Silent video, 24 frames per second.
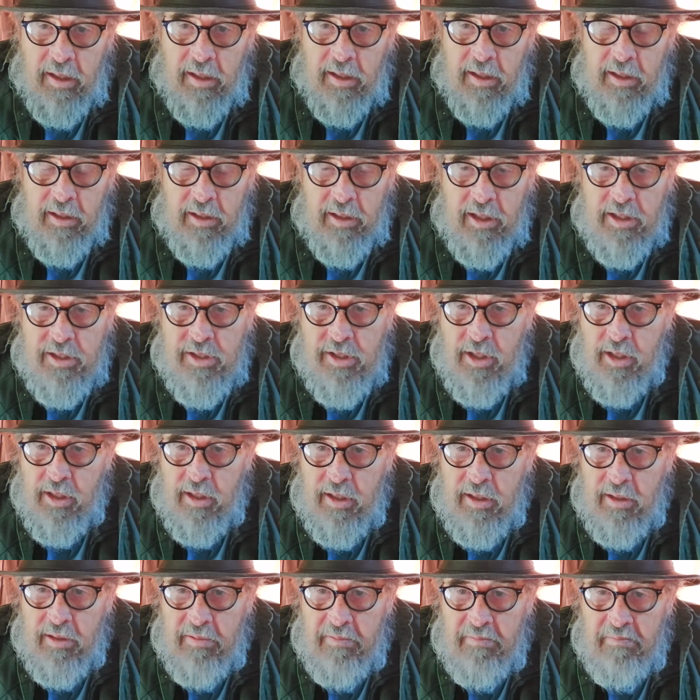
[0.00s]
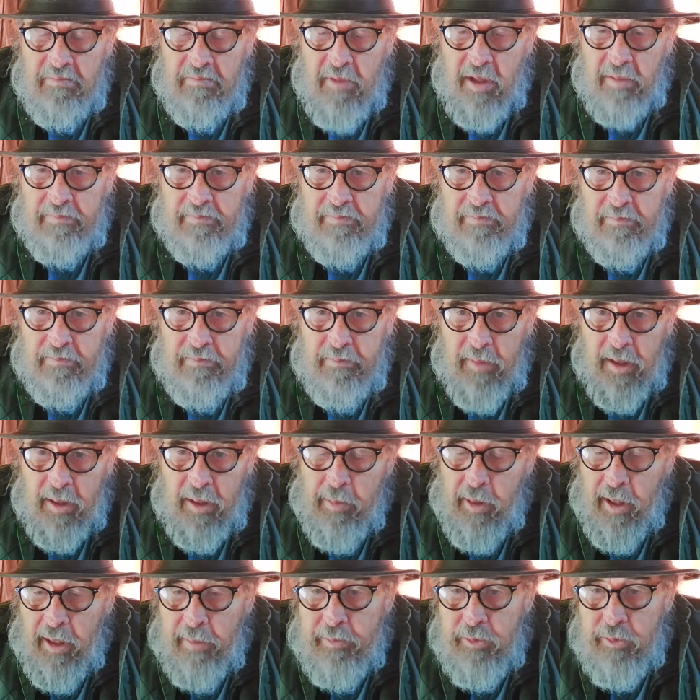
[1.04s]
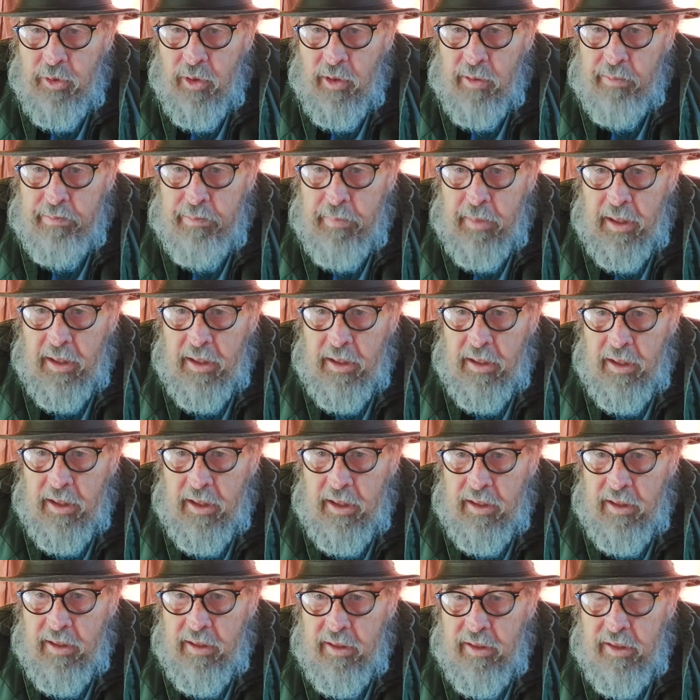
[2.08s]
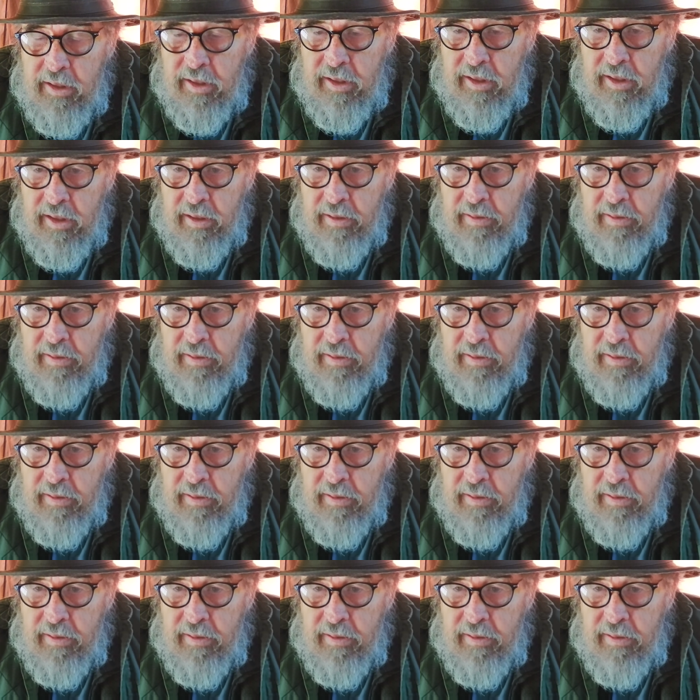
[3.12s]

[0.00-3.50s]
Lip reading: In addition, maybe up to 1 million